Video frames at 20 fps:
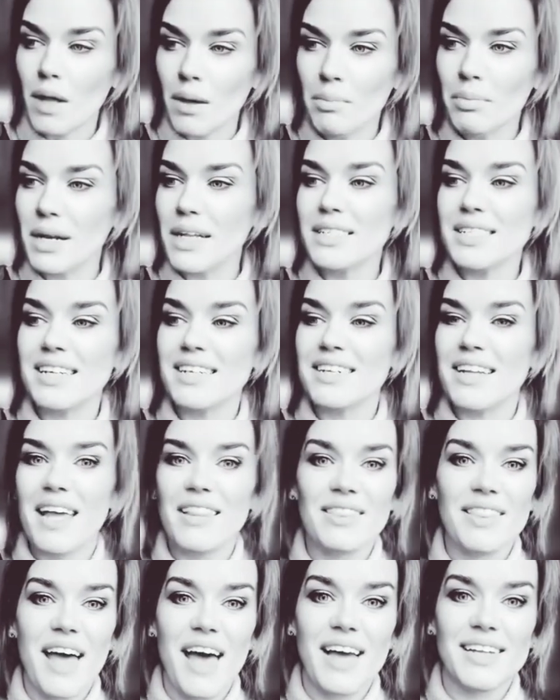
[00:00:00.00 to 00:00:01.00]
But it didn't
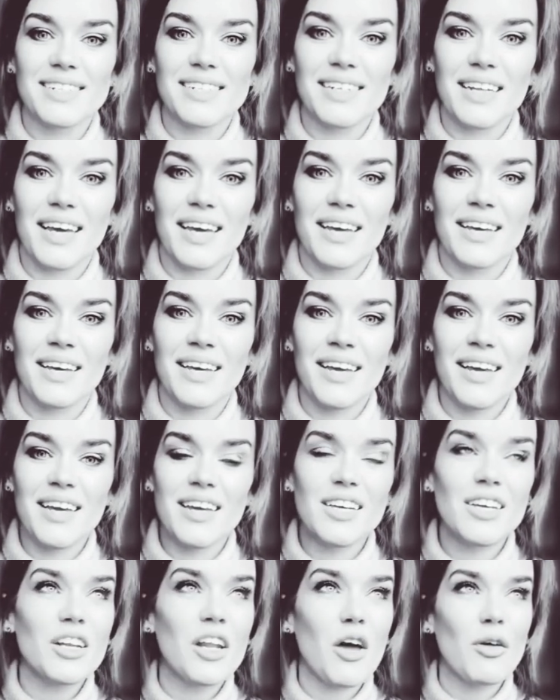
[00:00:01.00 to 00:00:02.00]
end there, did it?
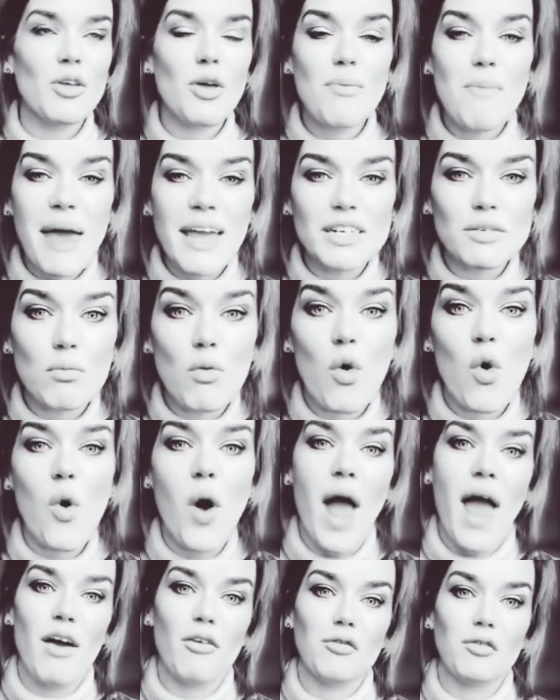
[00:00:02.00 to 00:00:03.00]
You know, you made more
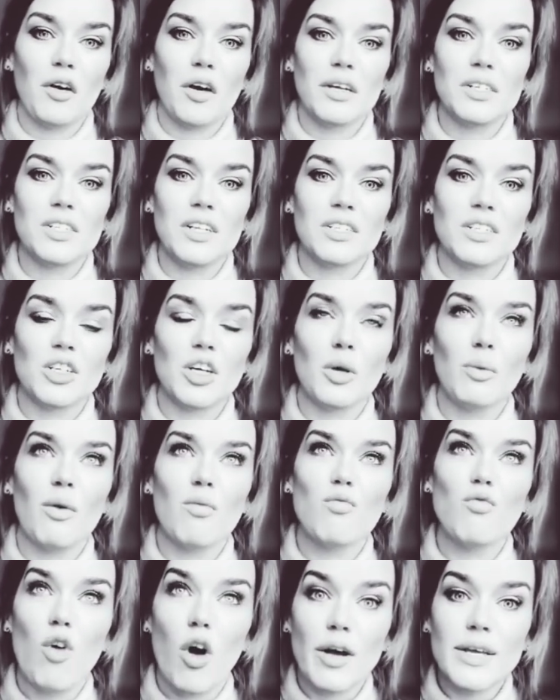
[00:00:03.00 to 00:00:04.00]
effort, didn't you,
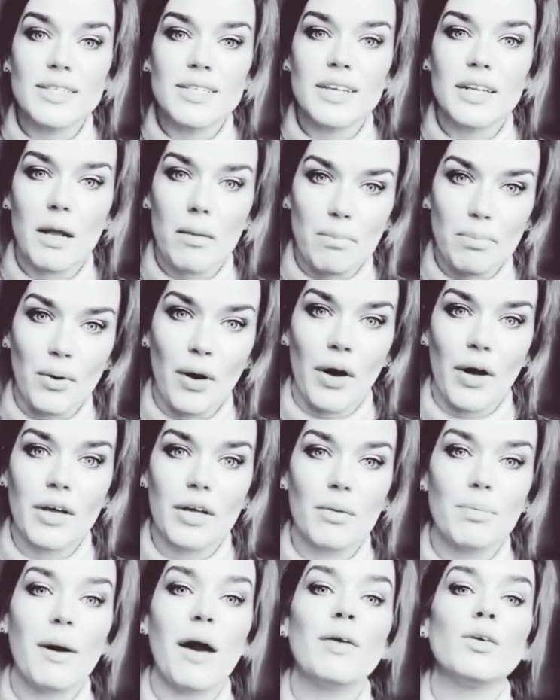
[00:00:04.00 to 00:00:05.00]
in writing a book
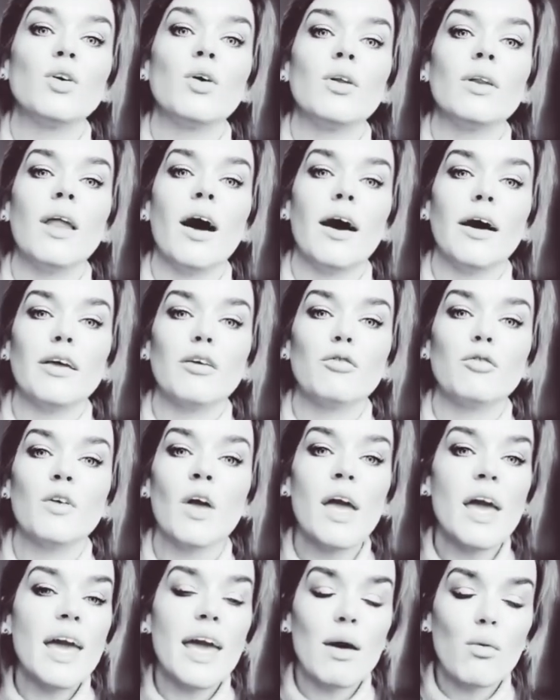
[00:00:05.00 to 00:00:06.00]
about your life?
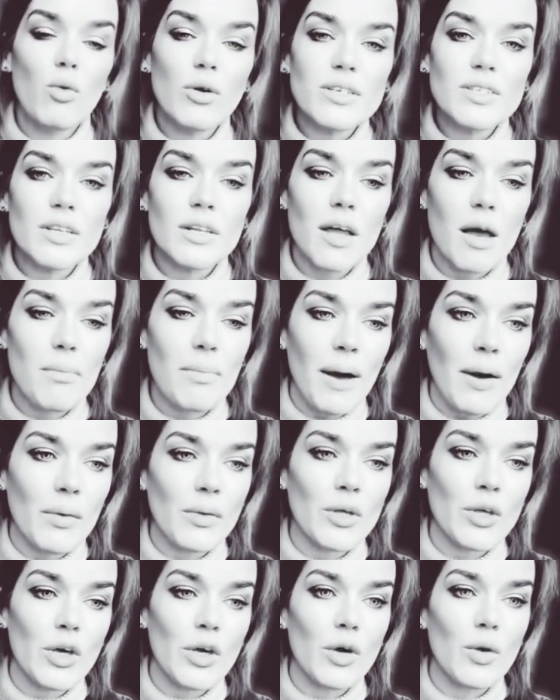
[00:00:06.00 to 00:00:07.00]
It wasn't about
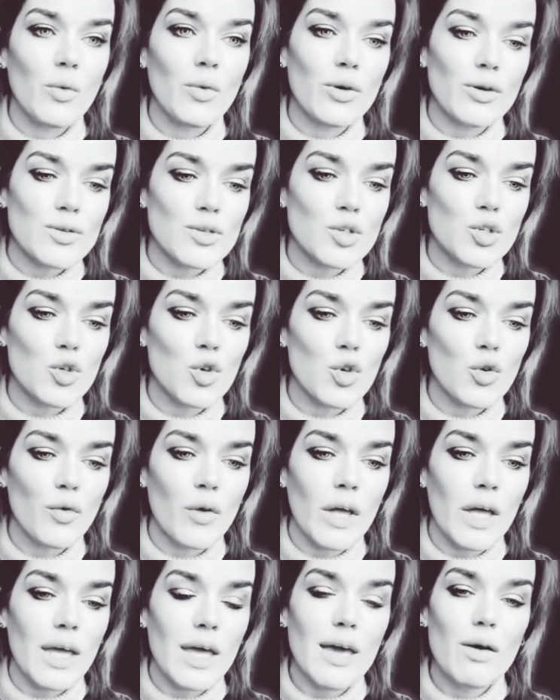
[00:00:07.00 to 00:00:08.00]
you, your
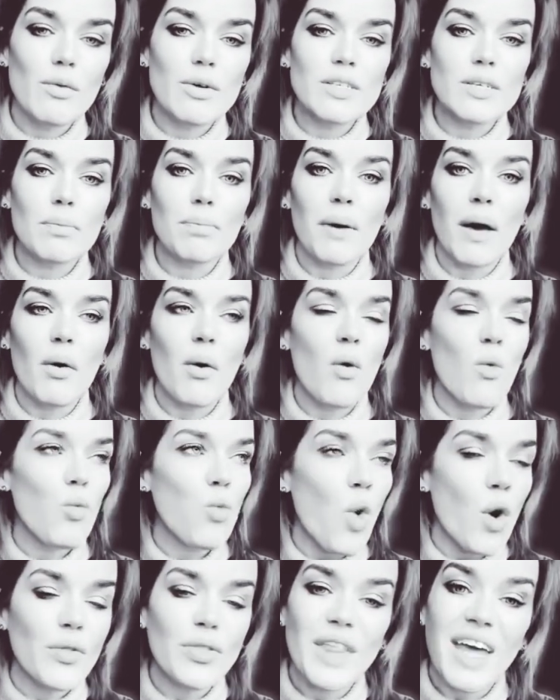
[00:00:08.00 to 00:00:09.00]
story. It was about
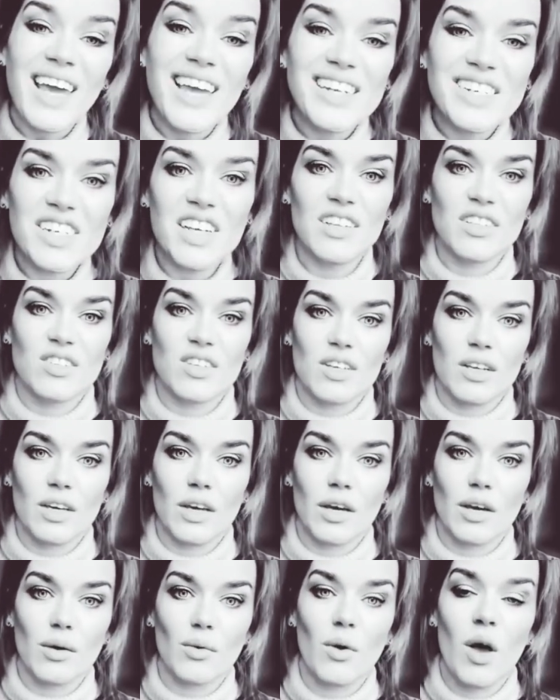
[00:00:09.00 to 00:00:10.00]
what they did to
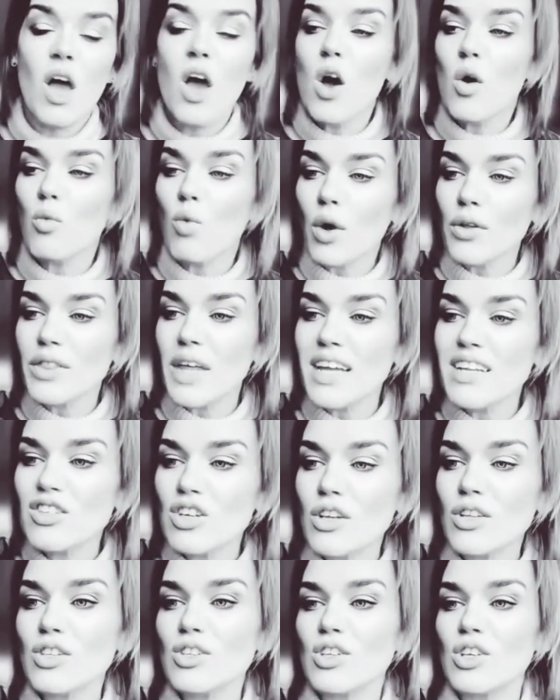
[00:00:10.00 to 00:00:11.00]
you, what they
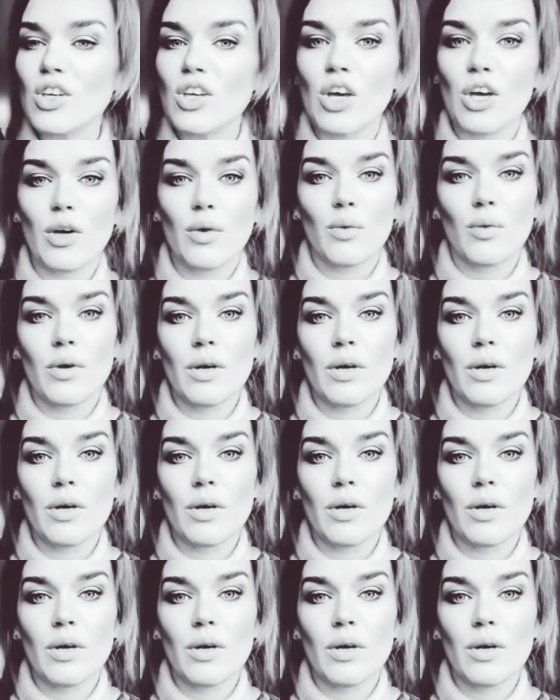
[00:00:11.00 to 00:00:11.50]
done to you.